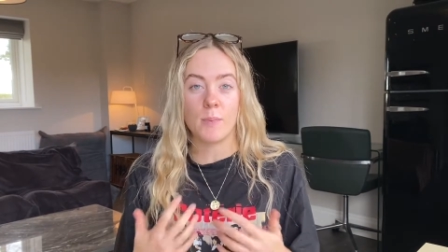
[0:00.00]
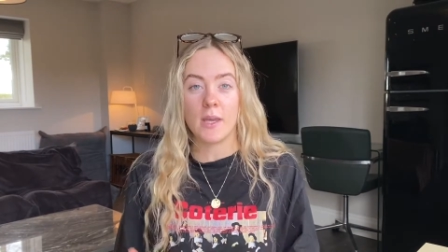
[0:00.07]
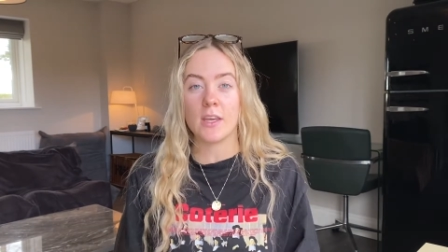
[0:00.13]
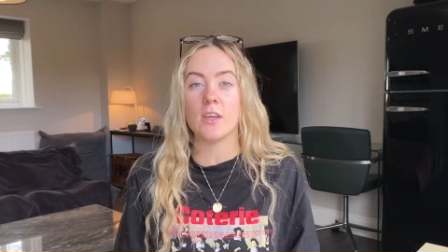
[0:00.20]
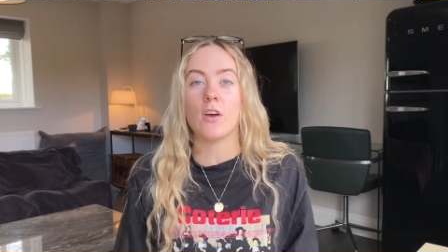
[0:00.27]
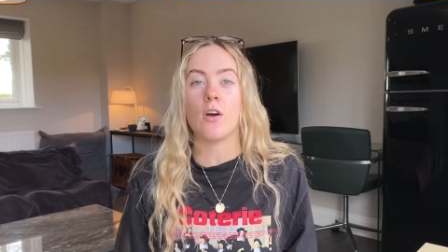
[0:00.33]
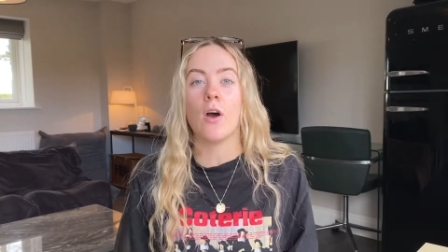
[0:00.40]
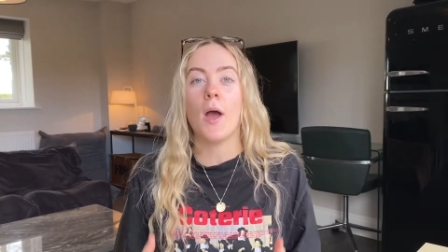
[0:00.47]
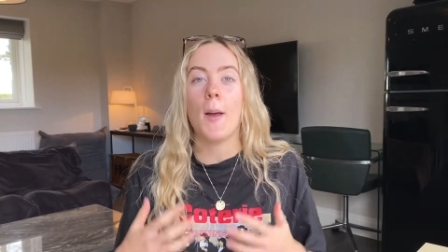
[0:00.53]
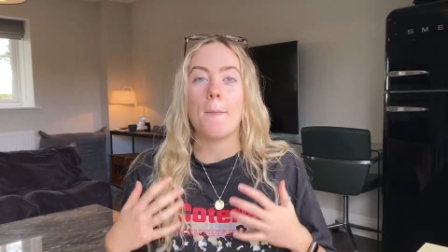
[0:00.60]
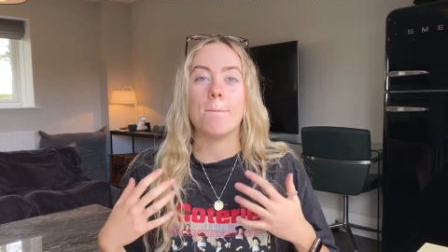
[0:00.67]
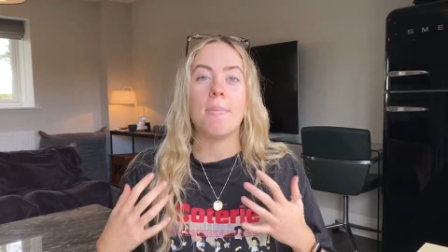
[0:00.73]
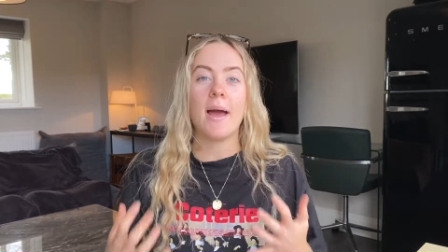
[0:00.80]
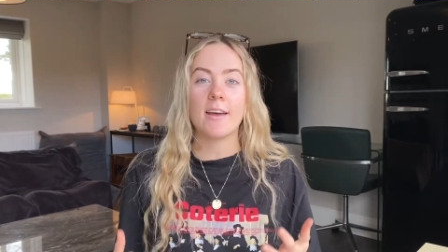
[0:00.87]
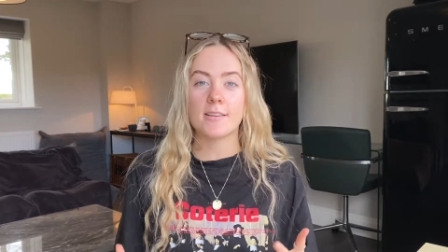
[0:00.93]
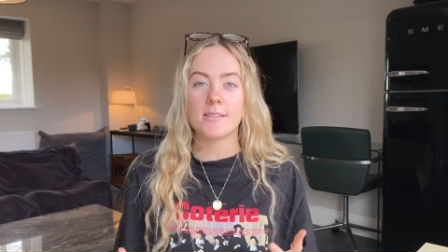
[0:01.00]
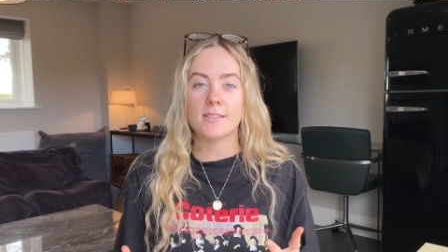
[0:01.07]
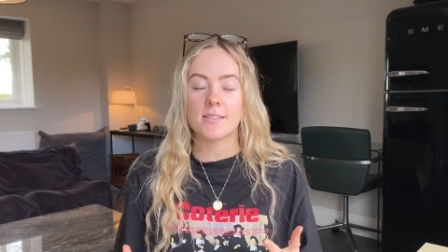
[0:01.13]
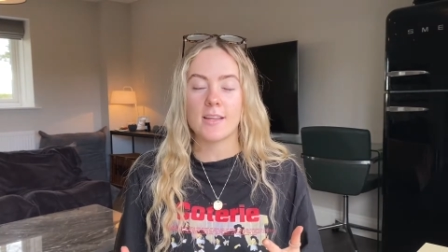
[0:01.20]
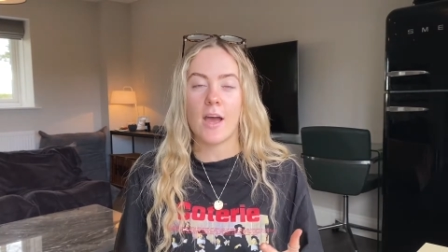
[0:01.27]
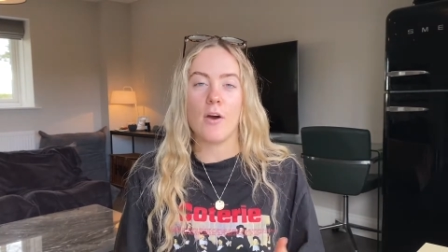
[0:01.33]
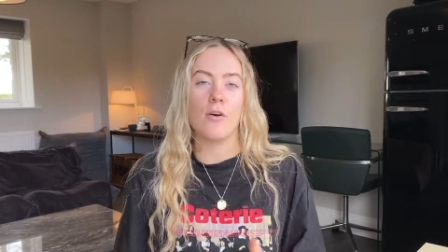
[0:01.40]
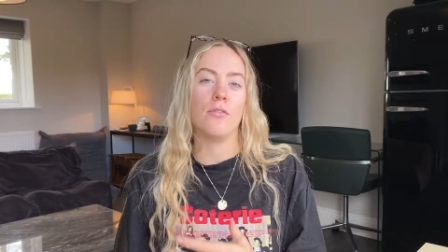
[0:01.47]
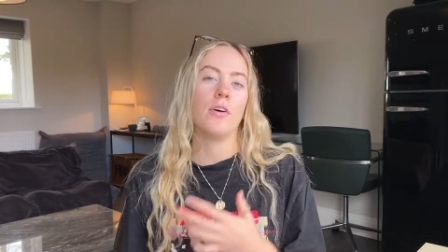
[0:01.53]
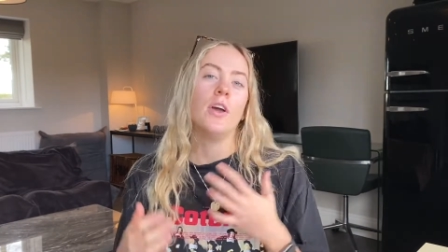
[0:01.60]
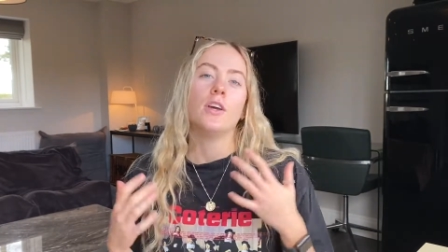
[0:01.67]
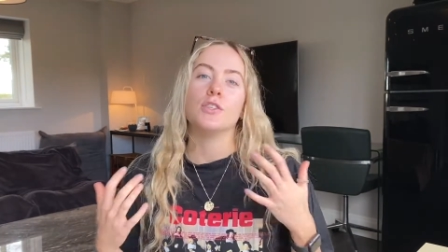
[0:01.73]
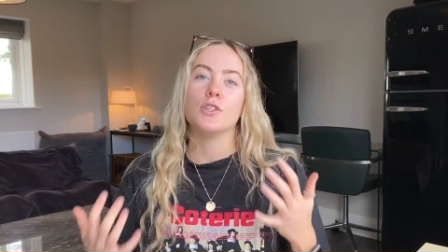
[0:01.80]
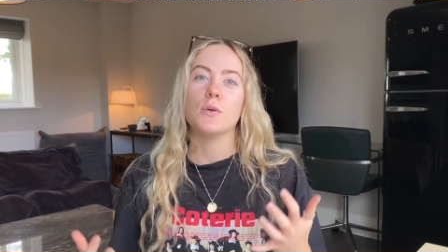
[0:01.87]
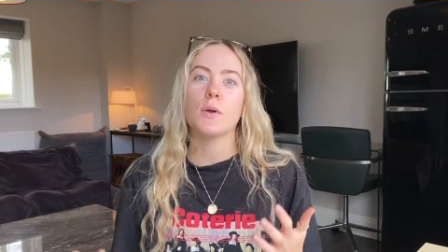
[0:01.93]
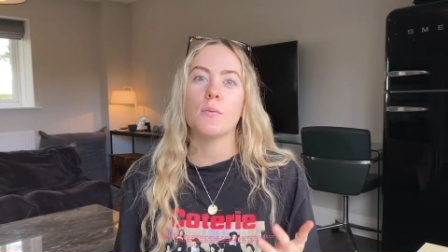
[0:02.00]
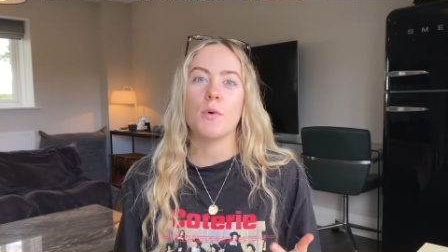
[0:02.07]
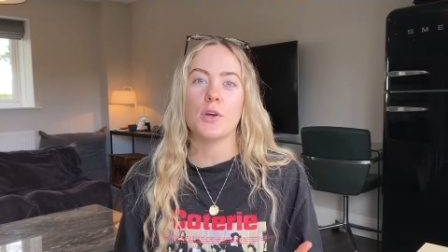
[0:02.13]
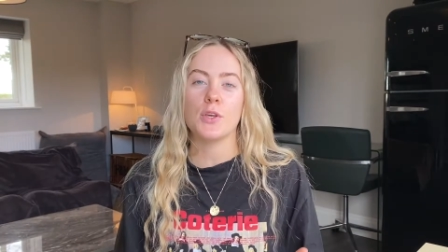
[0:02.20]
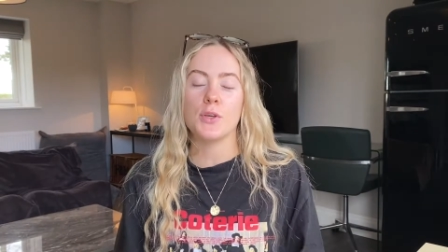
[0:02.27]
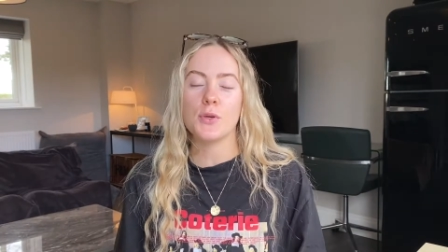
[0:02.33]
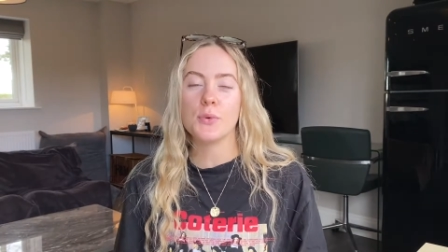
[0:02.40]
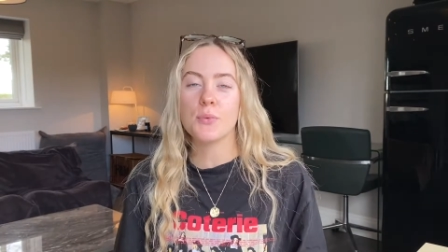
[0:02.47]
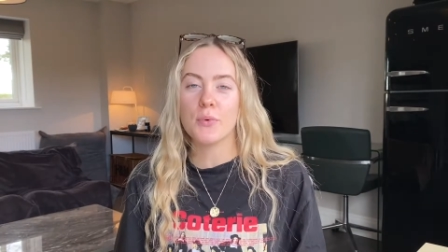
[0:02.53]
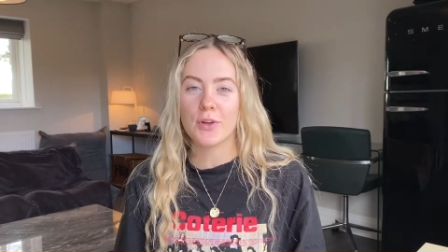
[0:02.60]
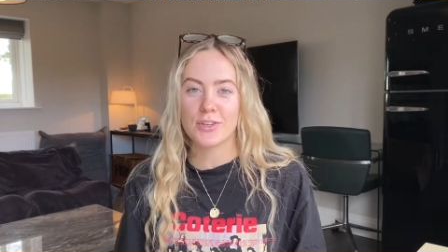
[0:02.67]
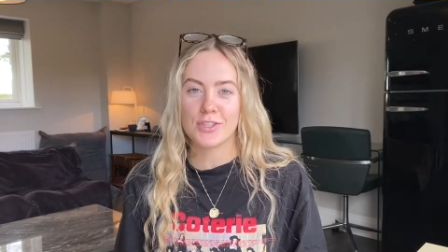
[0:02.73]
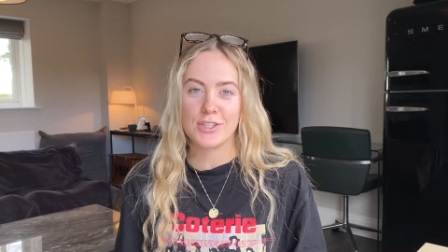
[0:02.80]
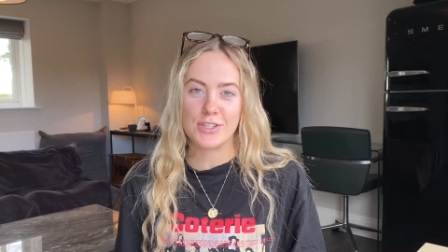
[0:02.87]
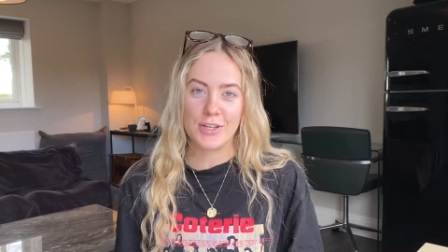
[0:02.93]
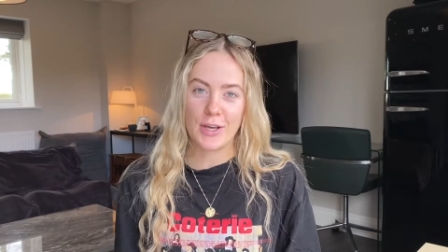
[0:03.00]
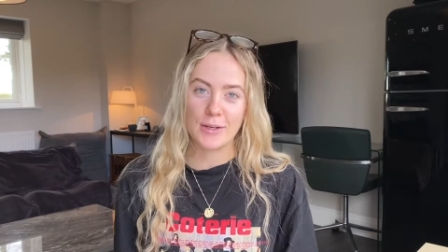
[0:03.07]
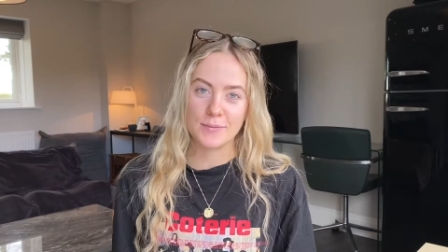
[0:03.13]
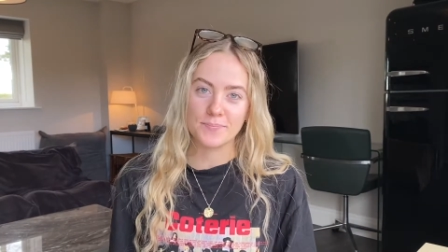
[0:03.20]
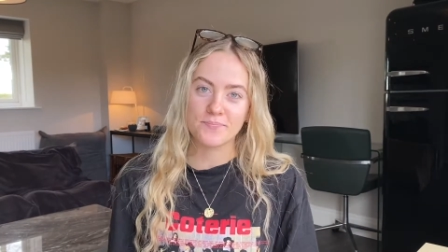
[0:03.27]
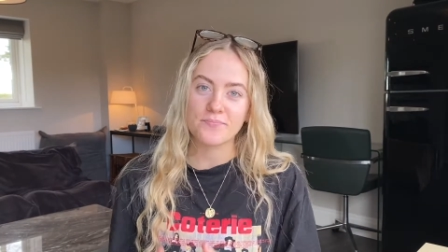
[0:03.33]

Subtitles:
being your best self, doing what you want to do.